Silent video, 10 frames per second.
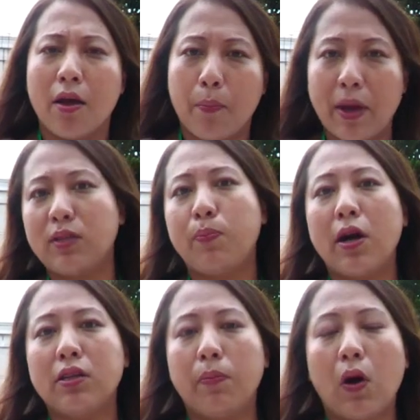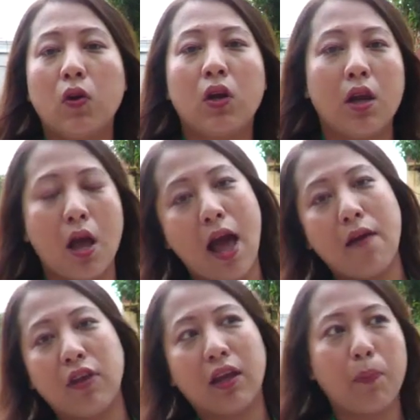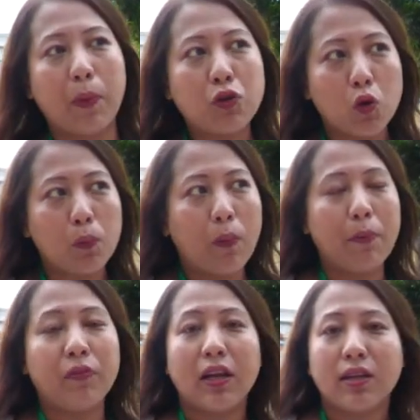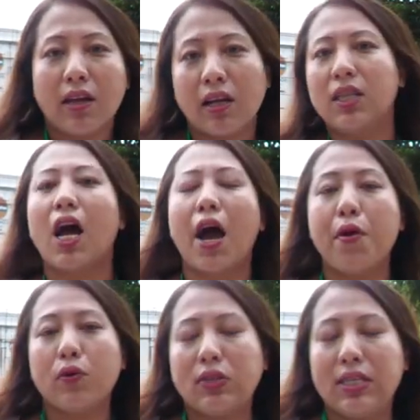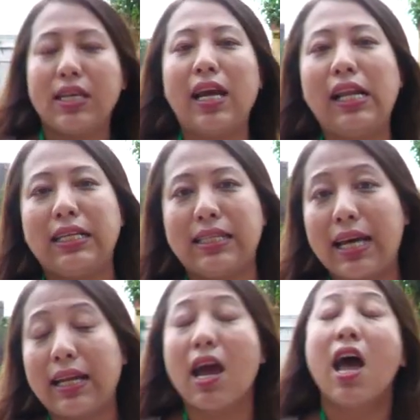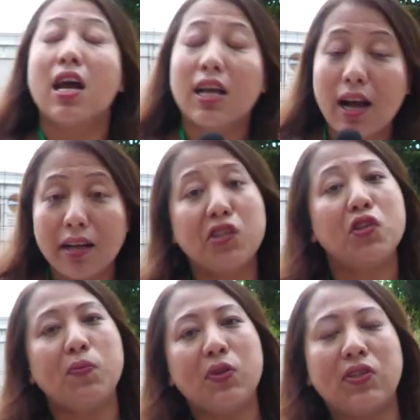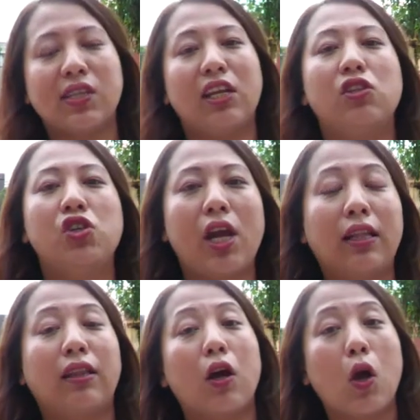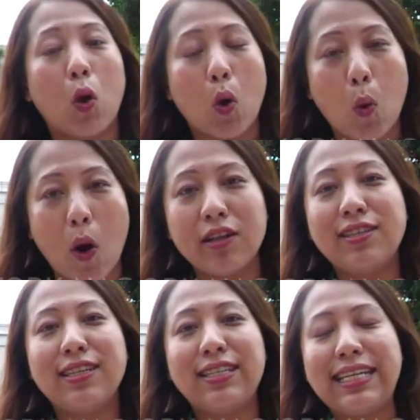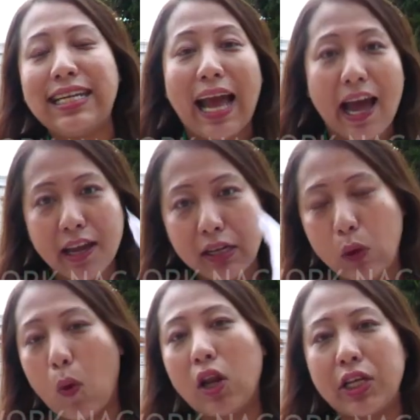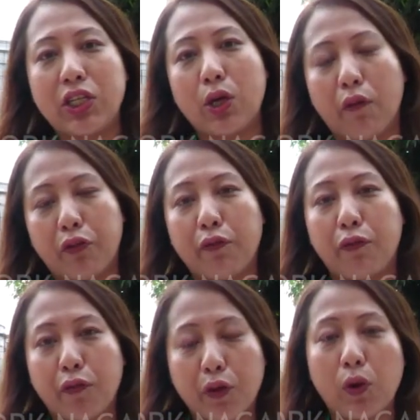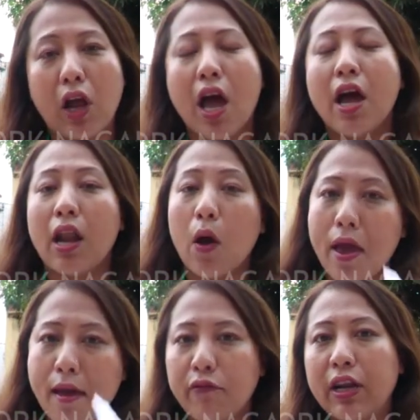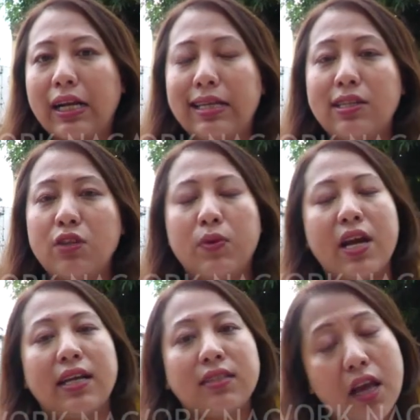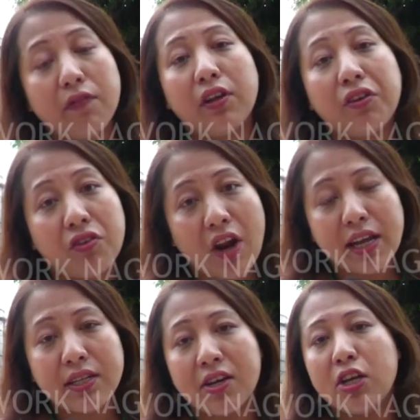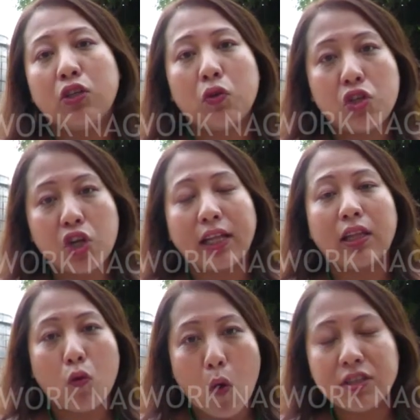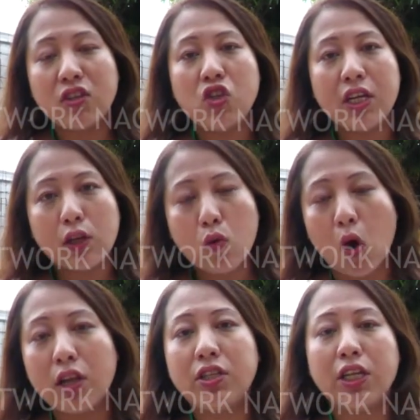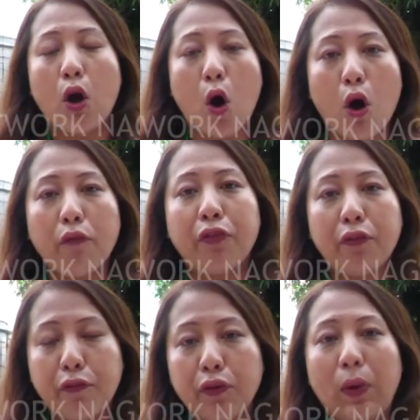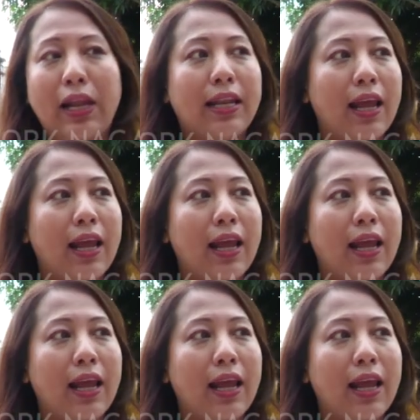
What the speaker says: best part about having a petrol pump that is under IOCL is that customers can check the quantity and quality of the fuel. Now, every customer has every right to check the quantity and quality of the fuel in